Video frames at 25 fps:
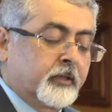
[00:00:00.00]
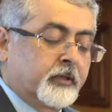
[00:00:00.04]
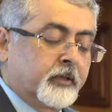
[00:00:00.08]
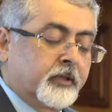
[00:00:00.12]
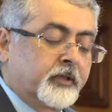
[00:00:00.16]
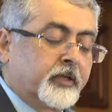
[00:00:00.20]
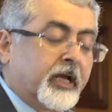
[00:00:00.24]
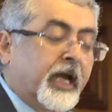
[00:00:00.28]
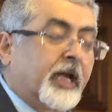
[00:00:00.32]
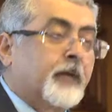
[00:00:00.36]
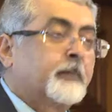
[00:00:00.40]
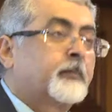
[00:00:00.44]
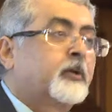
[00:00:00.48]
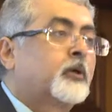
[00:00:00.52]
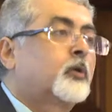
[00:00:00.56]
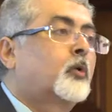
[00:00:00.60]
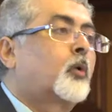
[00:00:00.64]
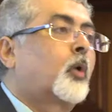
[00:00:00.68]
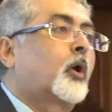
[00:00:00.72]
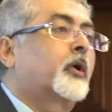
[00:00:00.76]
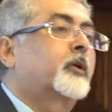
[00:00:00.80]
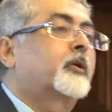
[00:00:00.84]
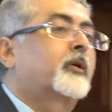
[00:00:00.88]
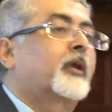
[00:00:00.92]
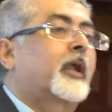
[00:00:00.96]
The Diamond
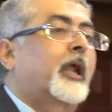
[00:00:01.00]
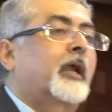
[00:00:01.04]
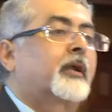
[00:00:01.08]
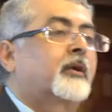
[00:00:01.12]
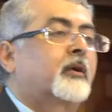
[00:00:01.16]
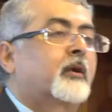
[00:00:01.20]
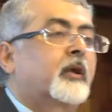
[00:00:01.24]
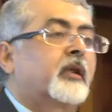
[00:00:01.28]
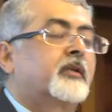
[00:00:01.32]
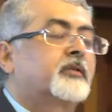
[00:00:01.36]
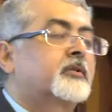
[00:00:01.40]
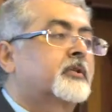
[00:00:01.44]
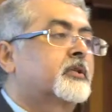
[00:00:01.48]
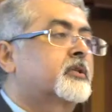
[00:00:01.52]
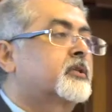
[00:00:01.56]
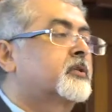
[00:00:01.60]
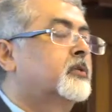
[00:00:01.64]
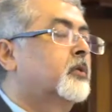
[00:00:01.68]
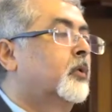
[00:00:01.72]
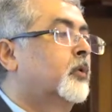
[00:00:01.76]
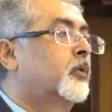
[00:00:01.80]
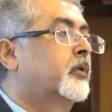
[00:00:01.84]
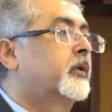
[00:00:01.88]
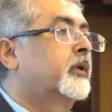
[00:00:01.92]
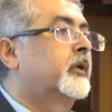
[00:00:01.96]
Quadrilateral, as it's
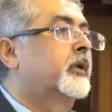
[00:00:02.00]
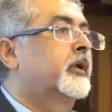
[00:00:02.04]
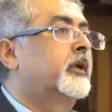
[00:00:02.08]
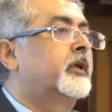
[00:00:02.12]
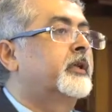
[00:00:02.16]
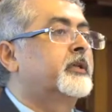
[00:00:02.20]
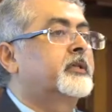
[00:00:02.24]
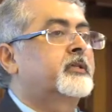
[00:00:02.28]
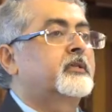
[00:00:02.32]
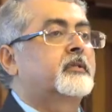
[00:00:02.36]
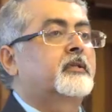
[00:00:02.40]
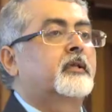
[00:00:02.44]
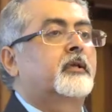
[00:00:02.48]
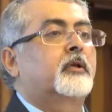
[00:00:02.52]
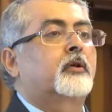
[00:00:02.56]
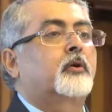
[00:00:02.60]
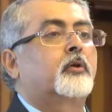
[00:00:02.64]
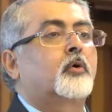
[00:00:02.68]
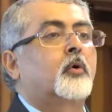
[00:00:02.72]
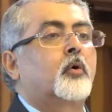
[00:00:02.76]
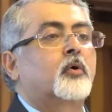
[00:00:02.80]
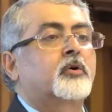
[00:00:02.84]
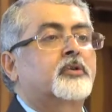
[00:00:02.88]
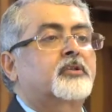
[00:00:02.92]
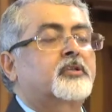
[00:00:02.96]
known, is the
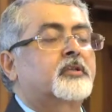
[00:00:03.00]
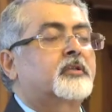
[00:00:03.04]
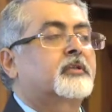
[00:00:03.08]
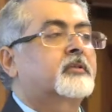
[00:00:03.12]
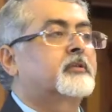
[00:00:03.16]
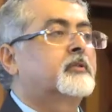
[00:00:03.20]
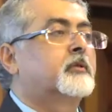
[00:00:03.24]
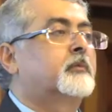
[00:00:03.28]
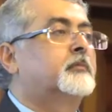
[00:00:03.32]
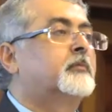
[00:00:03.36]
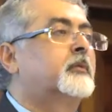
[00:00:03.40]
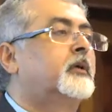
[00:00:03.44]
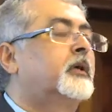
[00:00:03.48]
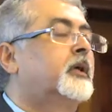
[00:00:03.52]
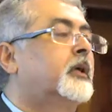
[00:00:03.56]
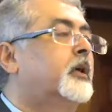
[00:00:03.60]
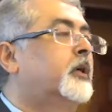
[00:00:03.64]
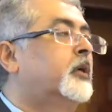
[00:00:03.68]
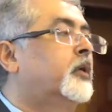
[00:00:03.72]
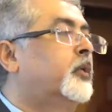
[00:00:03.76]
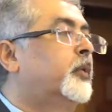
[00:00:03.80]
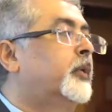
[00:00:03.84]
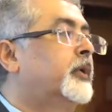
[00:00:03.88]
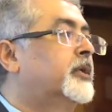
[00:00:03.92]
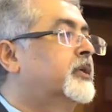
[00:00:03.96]
road system
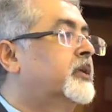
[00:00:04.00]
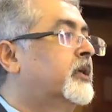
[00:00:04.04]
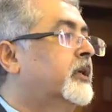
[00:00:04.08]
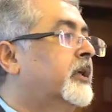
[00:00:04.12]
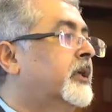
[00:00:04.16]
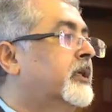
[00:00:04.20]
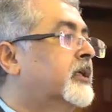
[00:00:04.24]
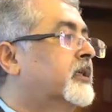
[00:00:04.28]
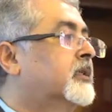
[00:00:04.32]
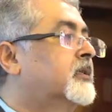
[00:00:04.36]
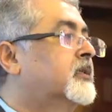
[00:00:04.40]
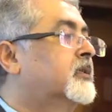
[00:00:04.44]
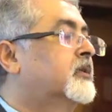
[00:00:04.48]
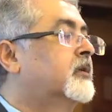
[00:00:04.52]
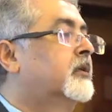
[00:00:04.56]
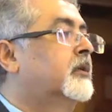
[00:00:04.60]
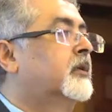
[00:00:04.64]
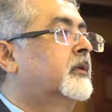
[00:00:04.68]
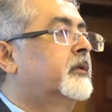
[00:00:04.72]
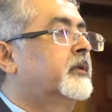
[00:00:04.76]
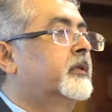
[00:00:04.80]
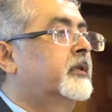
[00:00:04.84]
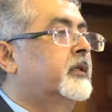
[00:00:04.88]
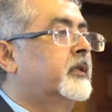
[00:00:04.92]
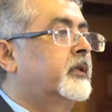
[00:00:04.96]
which links
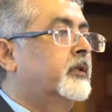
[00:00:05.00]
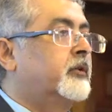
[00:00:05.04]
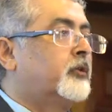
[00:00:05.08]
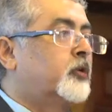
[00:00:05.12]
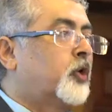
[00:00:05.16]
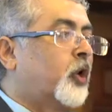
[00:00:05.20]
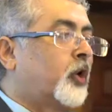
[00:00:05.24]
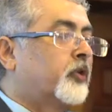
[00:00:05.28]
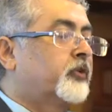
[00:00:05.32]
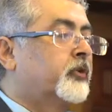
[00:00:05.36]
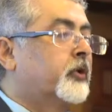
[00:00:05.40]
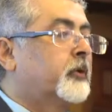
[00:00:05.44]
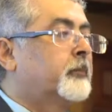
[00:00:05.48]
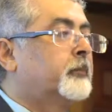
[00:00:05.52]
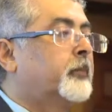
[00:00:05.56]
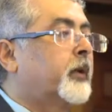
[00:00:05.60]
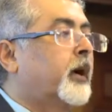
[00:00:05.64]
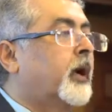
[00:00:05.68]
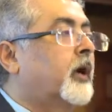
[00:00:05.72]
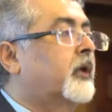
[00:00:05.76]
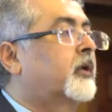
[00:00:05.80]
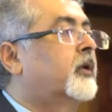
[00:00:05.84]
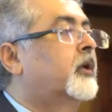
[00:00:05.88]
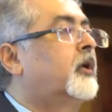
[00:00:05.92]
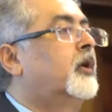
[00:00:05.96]
the northern
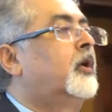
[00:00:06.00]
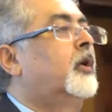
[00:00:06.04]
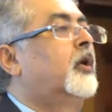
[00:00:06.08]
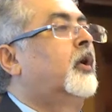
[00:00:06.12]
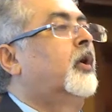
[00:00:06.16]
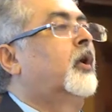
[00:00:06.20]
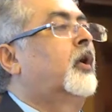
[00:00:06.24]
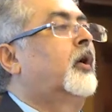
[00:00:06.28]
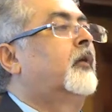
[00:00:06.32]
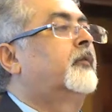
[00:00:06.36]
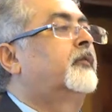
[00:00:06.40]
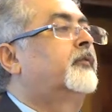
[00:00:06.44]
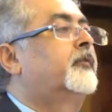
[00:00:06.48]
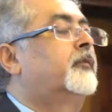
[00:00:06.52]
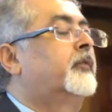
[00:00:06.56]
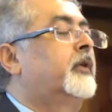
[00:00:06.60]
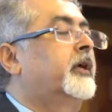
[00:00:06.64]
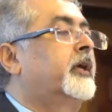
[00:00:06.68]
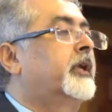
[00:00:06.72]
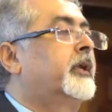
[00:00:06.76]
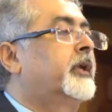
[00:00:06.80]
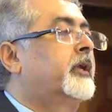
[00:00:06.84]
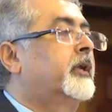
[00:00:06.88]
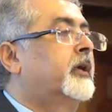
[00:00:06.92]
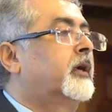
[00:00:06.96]
part of
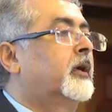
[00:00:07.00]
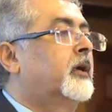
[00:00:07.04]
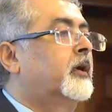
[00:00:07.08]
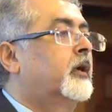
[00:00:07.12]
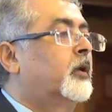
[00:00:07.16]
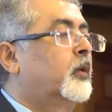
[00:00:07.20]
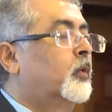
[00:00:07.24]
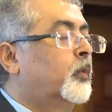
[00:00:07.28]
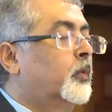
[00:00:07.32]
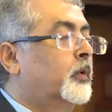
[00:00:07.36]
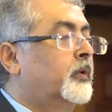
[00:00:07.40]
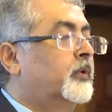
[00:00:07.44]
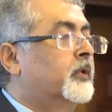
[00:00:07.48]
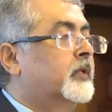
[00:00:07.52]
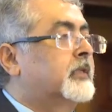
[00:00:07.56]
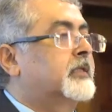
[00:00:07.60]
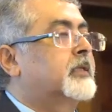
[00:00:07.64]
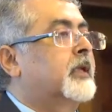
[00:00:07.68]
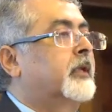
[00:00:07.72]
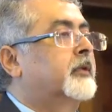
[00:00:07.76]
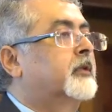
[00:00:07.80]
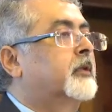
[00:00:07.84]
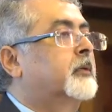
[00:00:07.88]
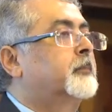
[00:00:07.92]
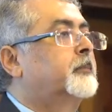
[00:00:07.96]
India with the
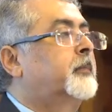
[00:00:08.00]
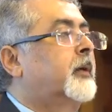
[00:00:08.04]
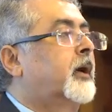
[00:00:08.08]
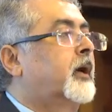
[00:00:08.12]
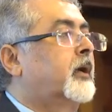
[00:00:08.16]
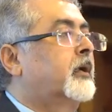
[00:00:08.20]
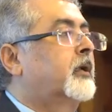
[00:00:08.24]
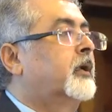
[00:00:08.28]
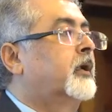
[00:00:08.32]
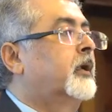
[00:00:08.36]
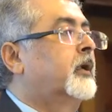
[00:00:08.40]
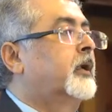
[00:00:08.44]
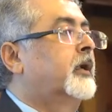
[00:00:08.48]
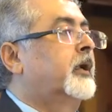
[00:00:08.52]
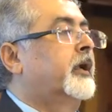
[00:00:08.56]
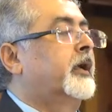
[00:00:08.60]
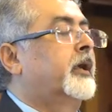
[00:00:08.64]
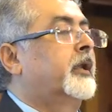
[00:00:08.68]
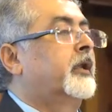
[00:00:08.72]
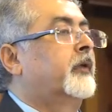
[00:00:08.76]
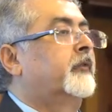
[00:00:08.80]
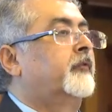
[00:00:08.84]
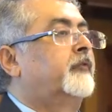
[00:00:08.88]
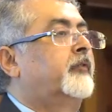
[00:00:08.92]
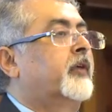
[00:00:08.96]
southern part
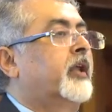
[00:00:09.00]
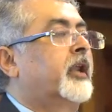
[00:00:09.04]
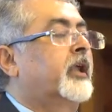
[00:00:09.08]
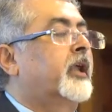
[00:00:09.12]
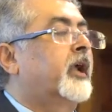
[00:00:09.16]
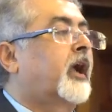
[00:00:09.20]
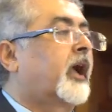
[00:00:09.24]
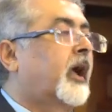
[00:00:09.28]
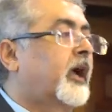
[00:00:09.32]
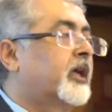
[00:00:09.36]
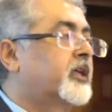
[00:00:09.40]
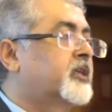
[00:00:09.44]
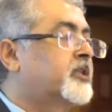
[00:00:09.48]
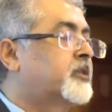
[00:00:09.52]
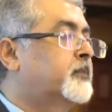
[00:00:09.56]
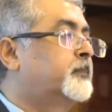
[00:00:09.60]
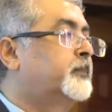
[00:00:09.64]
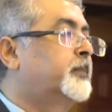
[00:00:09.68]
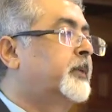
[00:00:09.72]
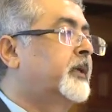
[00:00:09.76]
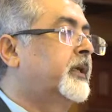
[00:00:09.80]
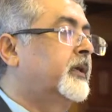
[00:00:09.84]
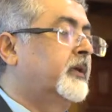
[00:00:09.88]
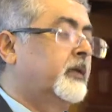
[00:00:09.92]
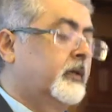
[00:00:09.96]
in a very
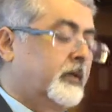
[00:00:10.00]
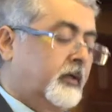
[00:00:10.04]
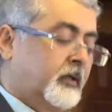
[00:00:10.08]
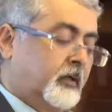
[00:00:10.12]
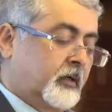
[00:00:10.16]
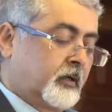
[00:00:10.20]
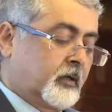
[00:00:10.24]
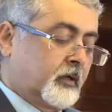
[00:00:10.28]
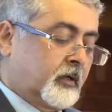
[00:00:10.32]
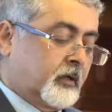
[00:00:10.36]
high-speed